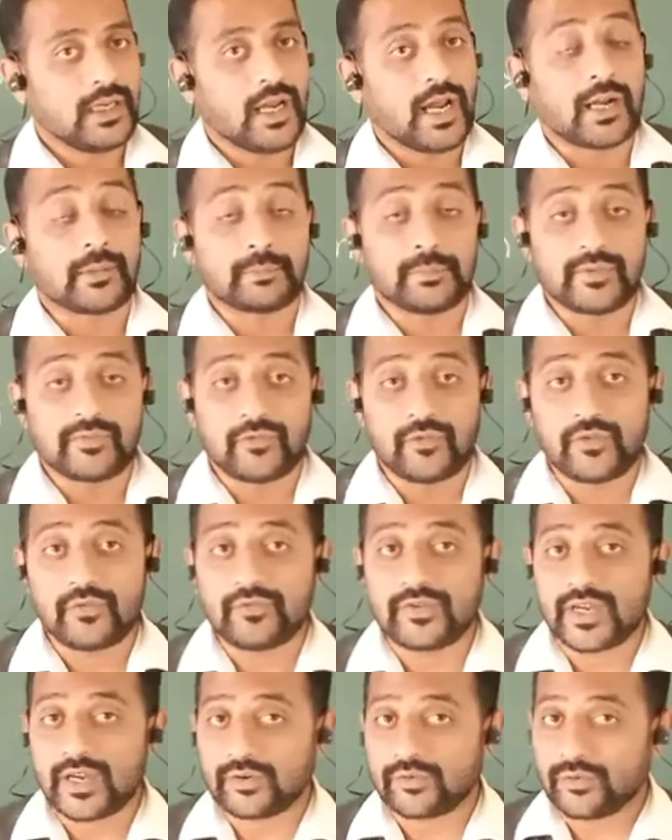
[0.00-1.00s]
And before
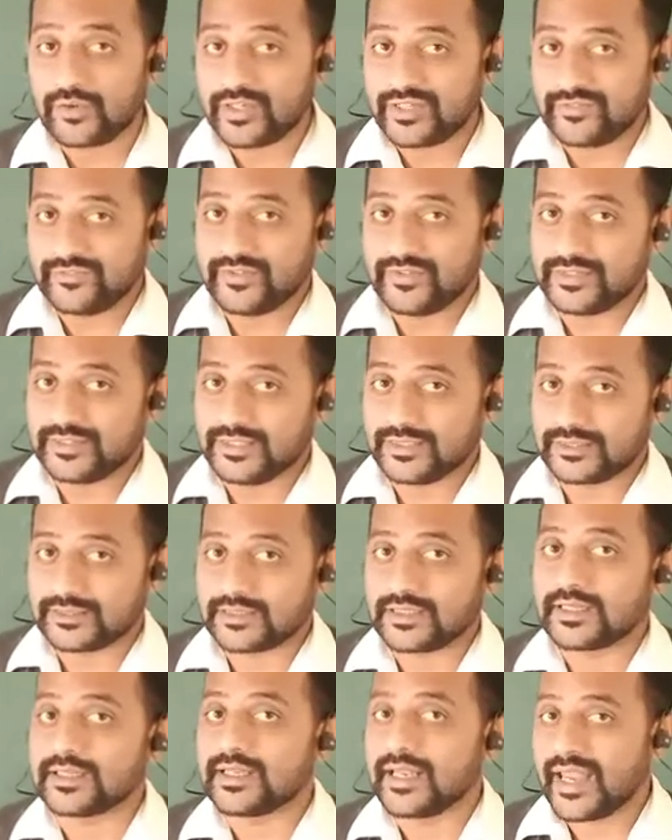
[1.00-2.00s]
we are going with
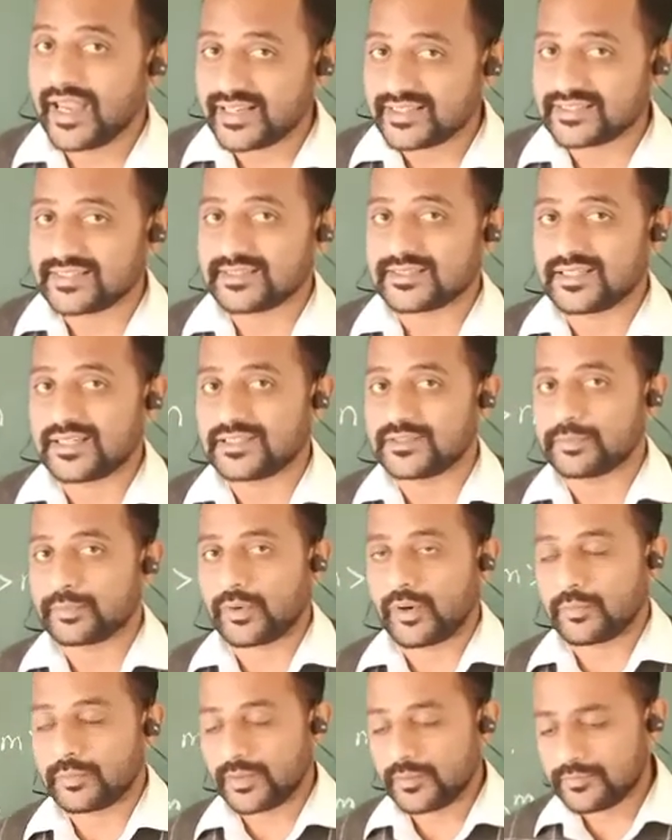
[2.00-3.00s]
the exercise
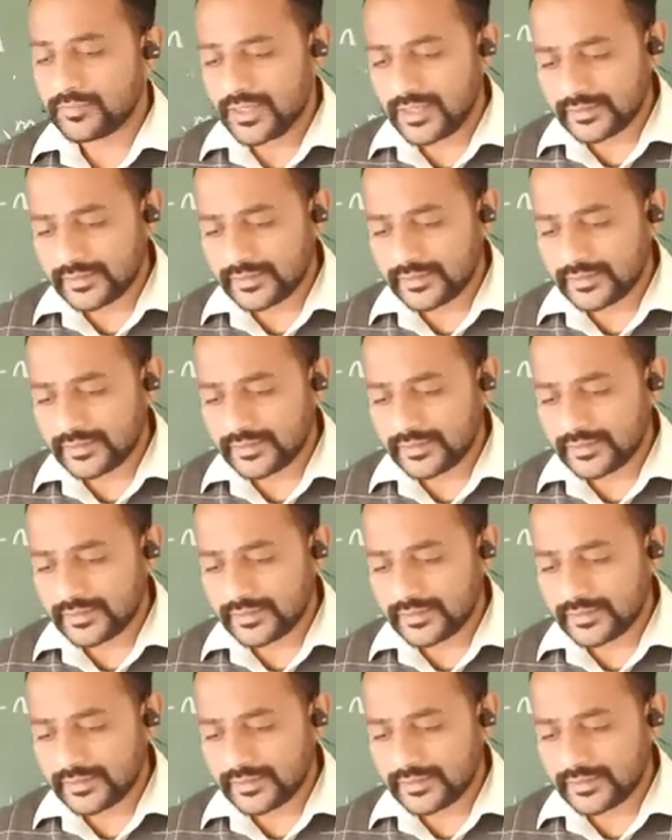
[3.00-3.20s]
problem,